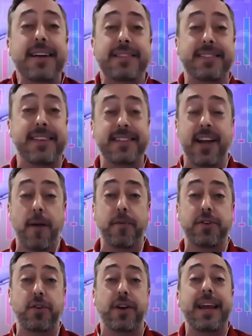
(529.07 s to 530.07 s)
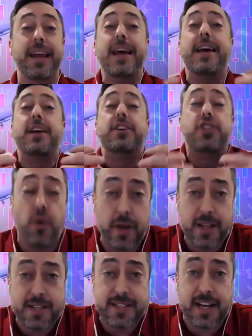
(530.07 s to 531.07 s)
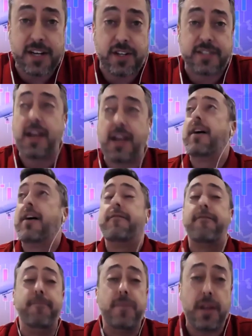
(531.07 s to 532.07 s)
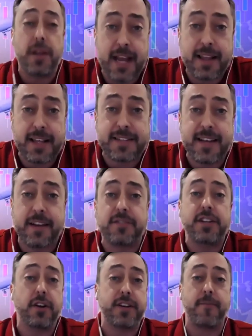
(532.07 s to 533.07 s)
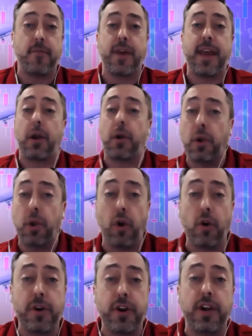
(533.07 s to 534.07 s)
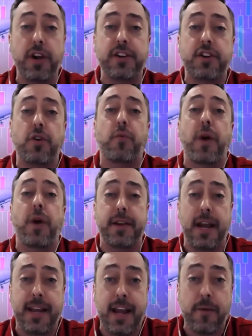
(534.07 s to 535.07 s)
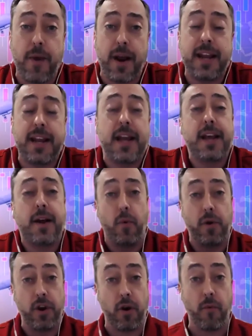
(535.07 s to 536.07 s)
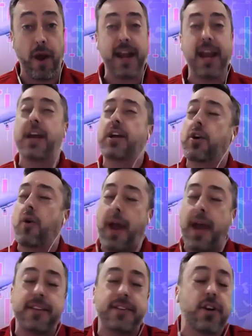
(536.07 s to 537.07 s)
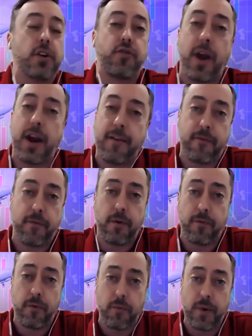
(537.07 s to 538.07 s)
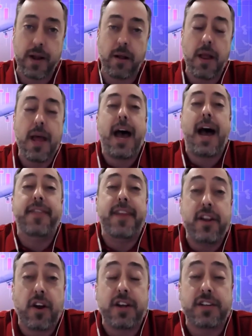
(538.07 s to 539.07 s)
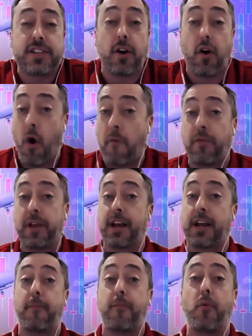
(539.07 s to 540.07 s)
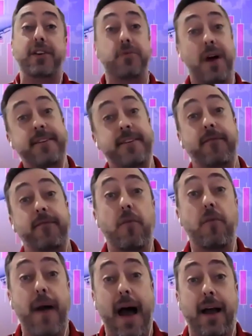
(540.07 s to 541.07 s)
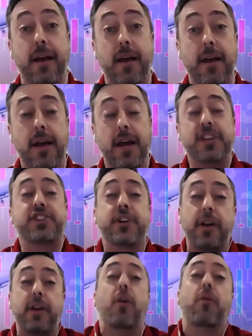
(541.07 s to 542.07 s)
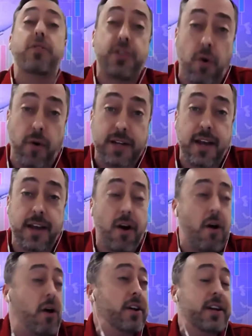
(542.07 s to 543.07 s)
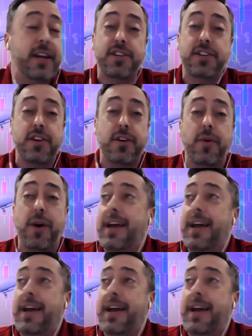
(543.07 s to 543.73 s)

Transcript: Seize that opportunity, join the sessions, take the signals in your demo account, learn what you need to do and get ready. And when you're ready, go ahead and start trading for real. And then you're going to start, hopefully in a couple of weeks, we'll have some of you back and sharing your stories. And all you need to do